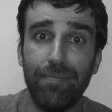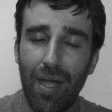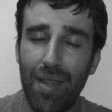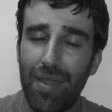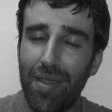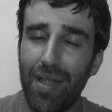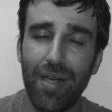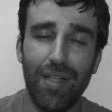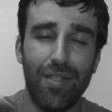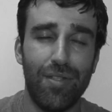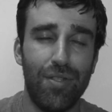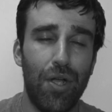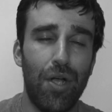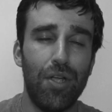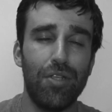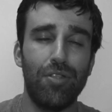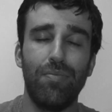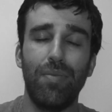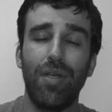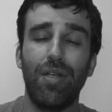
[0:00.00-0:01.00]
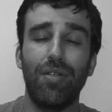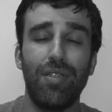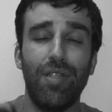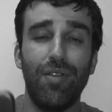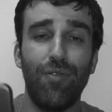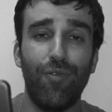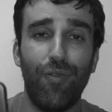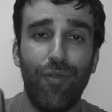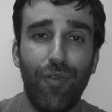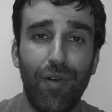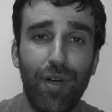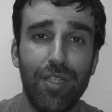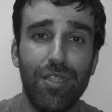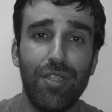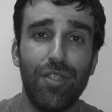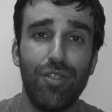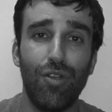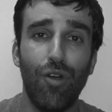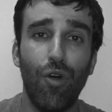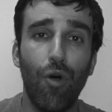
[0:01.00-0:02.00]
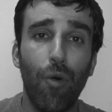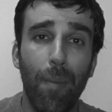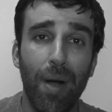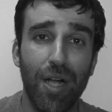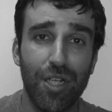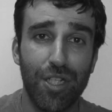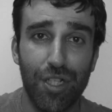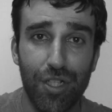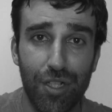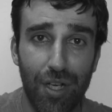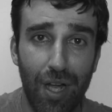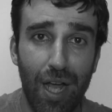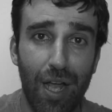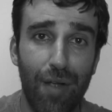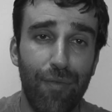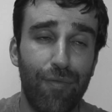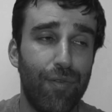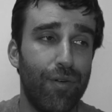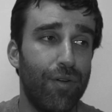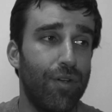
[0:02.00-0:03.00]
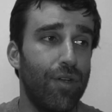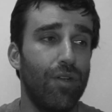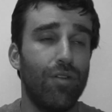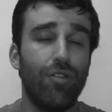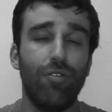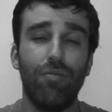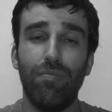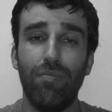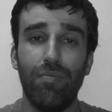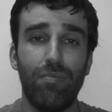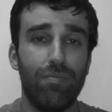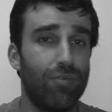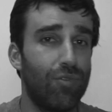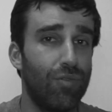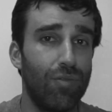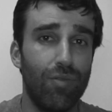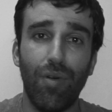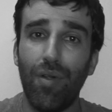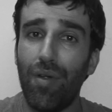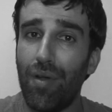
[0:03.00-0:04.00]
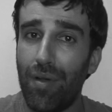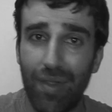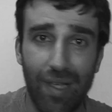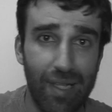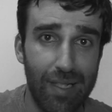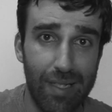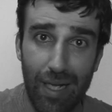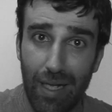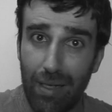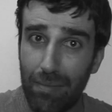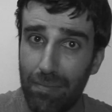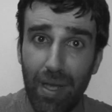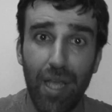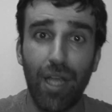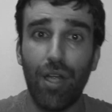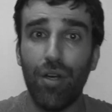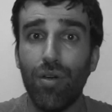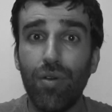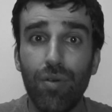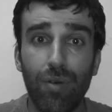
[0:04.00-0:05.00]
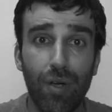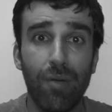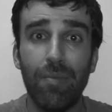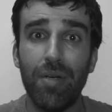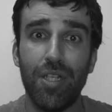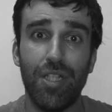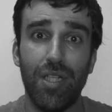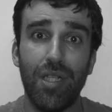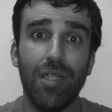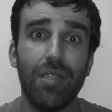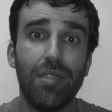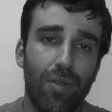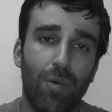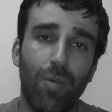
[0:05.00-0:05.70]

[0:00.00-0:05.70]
And that is awesome because it frees so much time for you to, to do other things like make new images.